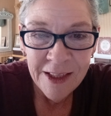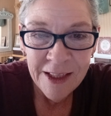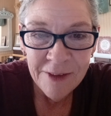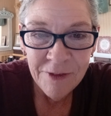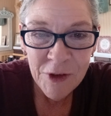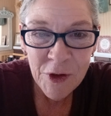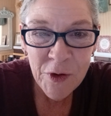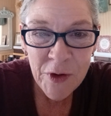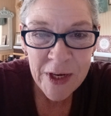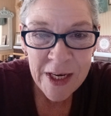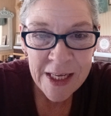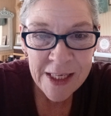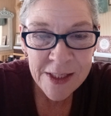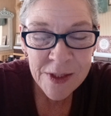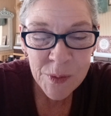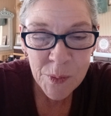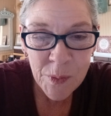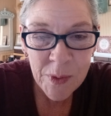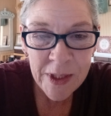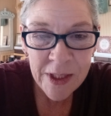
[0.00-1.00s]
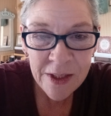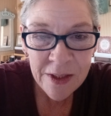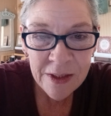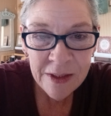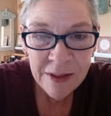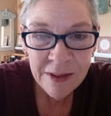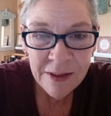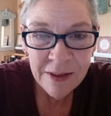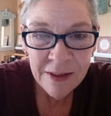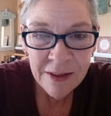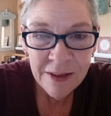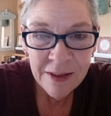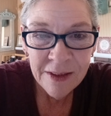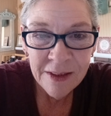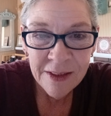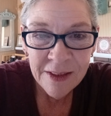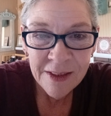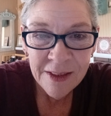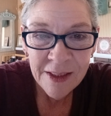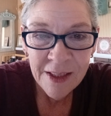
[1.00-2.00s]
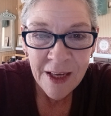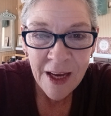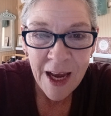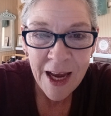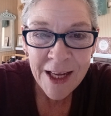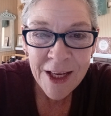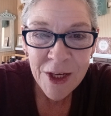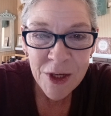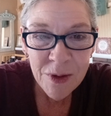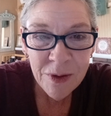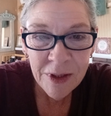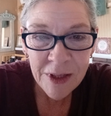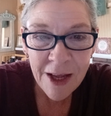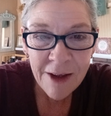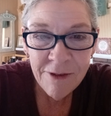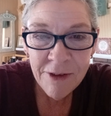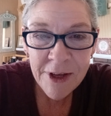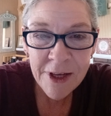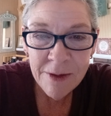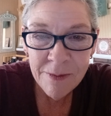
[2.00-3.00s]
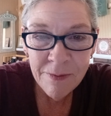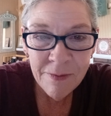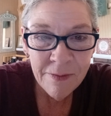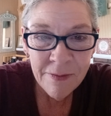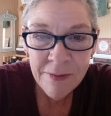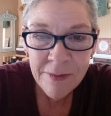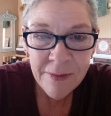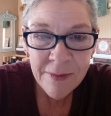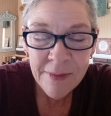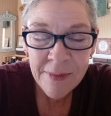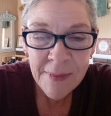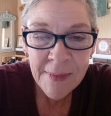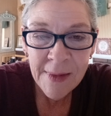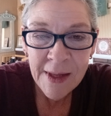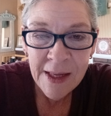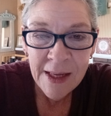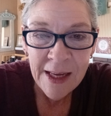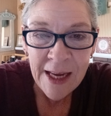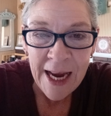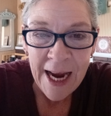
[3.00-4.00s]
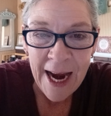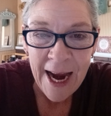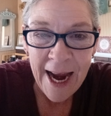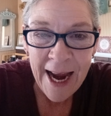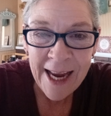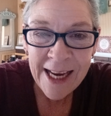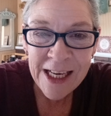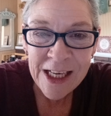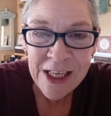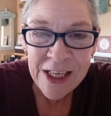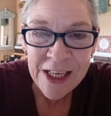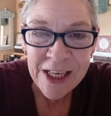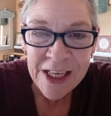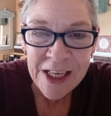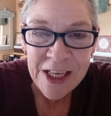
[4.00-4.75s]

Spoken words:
if you're in his will and you love him and